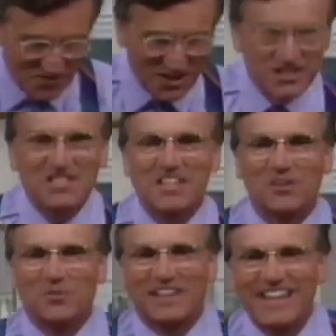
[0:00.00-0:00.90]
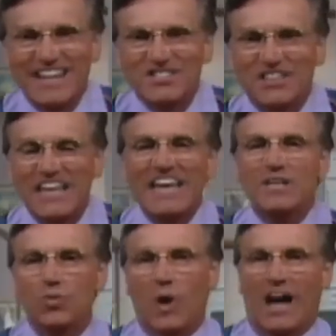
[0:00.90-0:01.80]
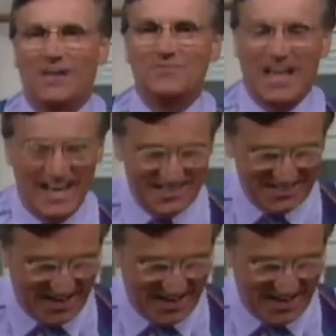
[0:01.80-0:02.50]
I'm going to deal with is quinoa, and